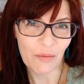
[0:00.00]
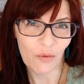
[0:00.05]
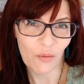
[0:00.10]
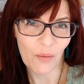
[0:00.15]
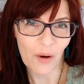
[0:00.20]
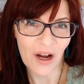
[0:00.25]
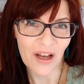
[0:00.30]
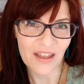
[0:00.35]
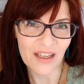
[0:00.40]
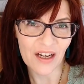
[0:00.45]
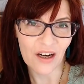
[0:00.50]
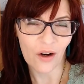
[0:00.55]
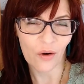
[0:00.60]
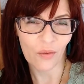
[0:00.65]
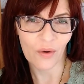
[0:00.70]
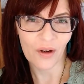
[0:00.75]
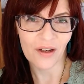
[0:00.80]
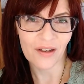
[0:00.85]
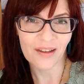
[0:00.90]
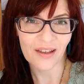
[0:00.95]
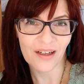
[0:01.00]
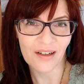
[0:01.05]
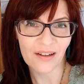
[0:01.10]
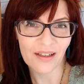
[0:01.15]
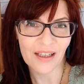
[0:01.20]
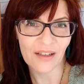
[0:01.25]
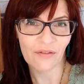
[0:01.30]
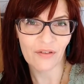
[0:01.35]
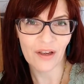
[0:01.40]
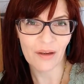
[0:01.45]
buy the artwork, then I
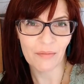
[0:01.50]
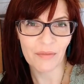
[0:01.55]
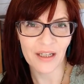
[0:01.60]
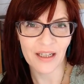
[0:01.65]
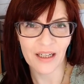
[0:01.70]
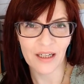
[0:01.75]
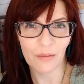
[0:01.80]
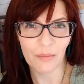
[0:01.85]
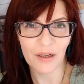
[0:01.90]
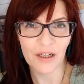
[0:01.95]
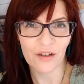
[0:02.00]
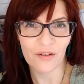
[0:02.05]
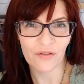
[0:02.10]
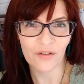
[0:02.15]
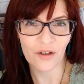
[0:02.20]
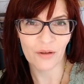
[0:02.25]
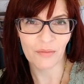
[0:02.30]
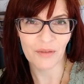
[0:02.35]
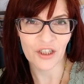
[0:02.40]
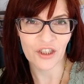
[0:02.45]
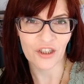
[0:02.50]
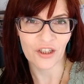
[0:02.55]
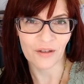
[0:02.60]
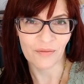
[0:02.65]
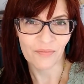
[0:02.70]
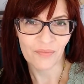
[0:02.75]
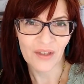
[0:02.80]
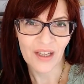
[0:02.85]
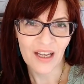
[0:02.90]
give him a little bit of commission.